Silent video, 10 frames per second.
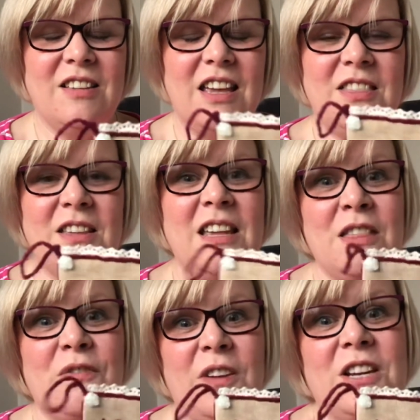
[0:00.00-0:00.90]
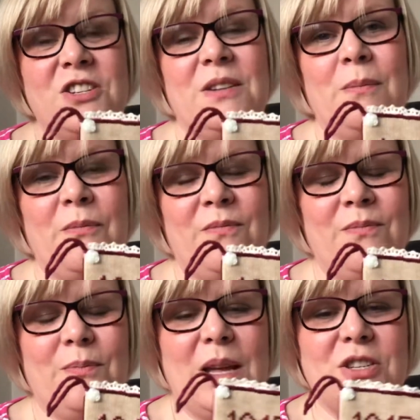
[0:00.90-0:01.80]
in the finishing
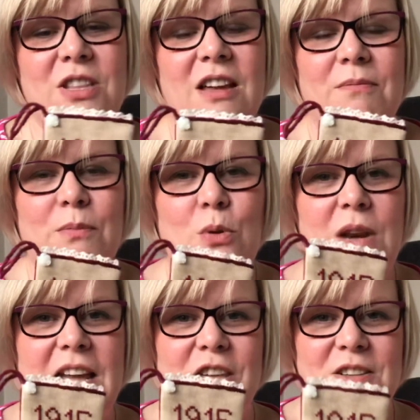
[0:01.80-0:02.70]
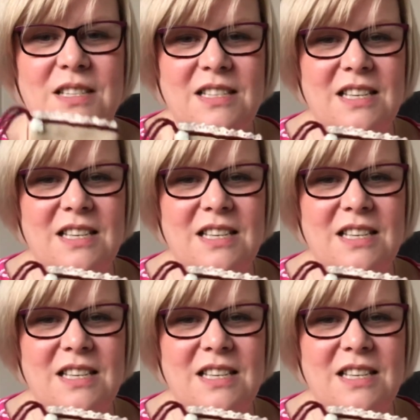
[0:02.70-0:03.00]
picture that Paulette uses.